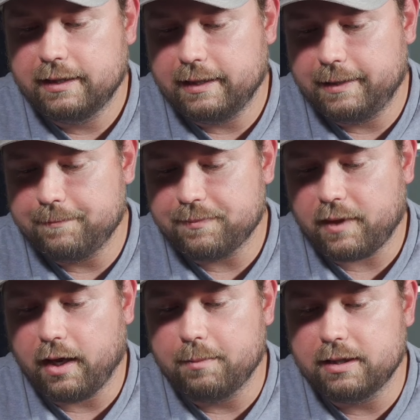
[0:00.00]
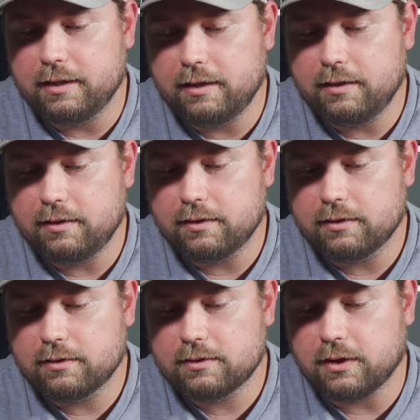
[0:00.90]
I'm in the
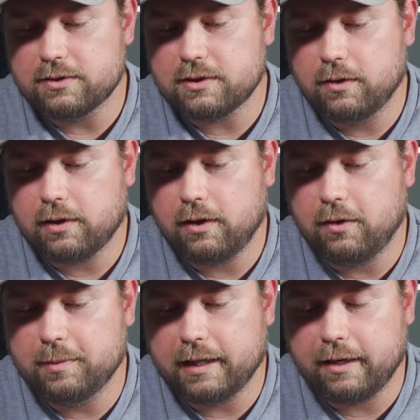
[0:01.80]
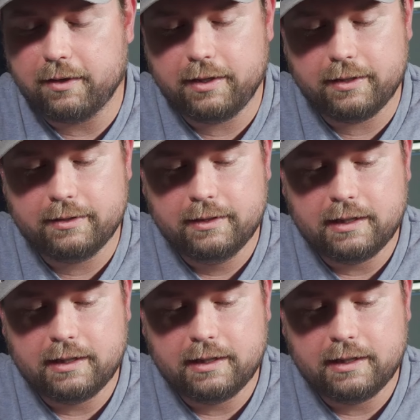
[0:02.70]
Tulsa, Oklahoma area.